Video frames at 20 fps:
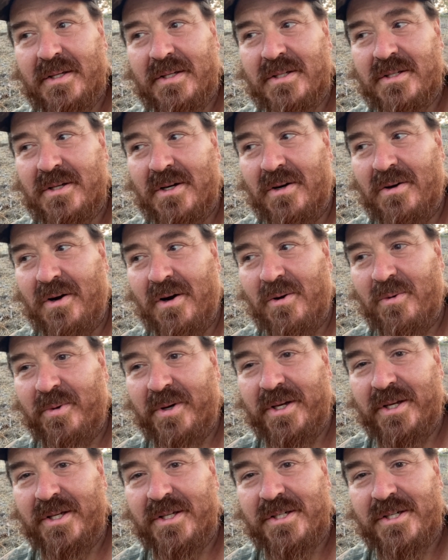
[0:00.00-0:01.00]
So our
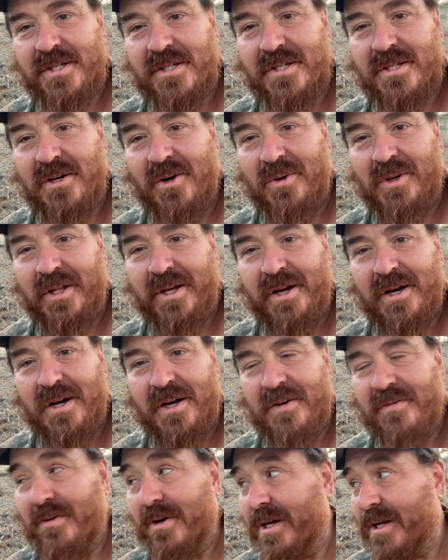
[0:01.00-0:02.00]
wind is just totally
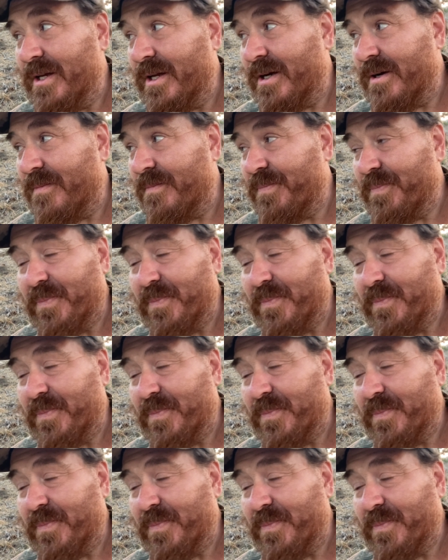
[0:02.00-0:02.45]
off right now.